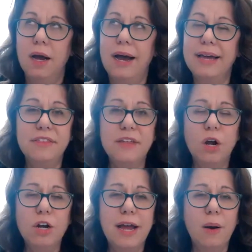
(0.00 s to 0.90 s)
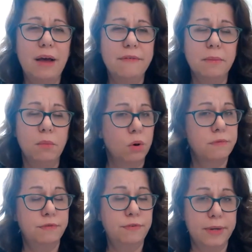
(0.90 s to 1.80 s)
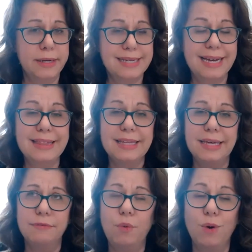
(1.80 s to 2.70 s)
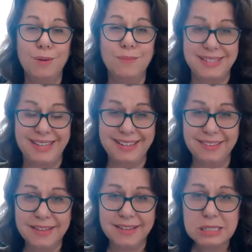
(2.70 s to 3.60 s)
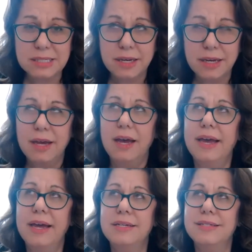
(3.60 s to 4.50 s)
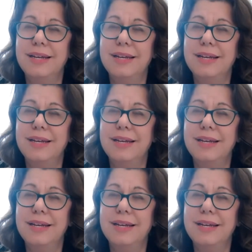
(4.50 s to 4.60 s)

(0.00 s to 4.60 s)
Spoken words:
I think are now having more of a voice, I think forums like this and